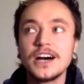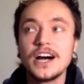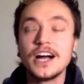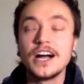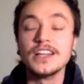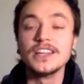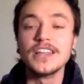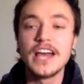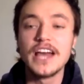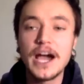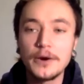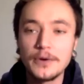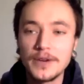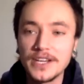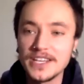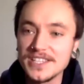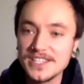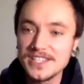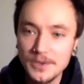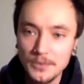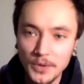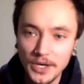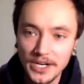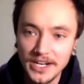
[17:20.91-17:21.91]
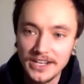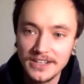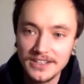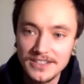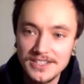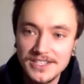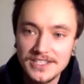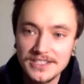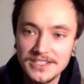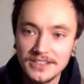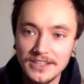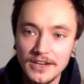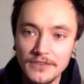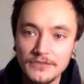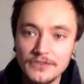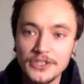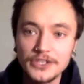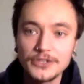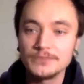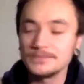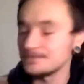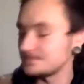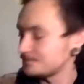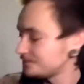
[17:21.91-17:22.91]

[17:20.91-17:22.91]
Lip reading: allowing someone else to love you.